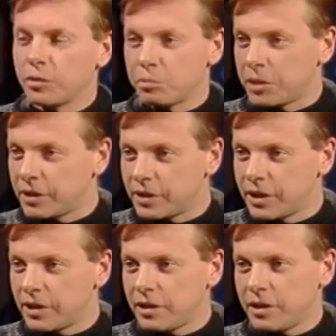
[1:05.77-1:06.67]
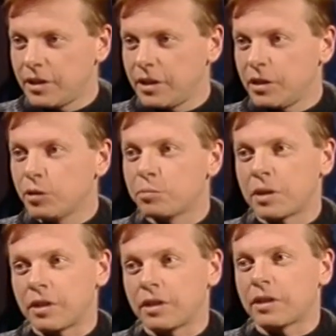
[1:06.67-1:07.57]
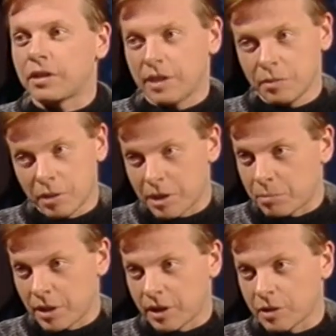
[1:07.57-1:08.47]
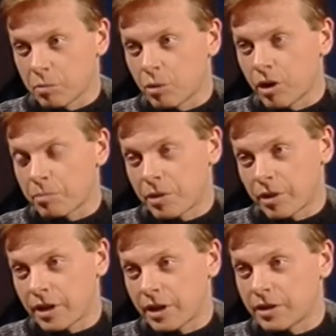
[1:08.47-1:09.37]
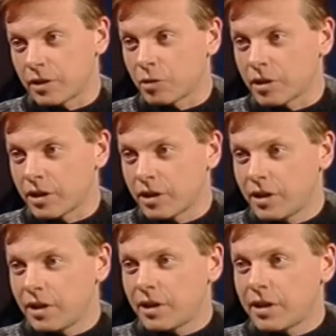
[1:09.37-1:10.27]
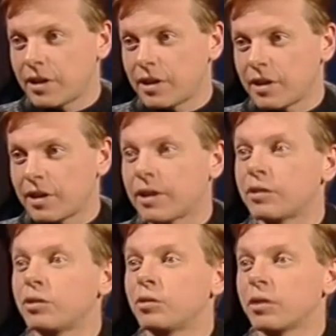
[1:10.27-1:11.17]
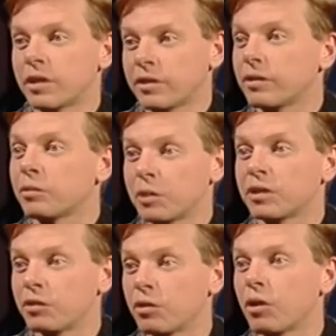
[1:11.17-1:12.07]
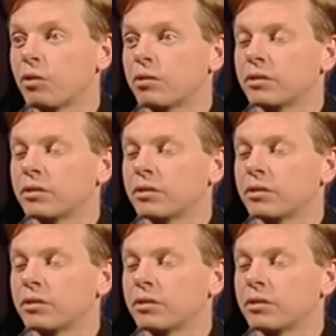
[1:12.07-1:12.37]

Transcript: from BC. You spent 10 weeks behind the Mohawk barricades at Oka. How did you get there and when did you go?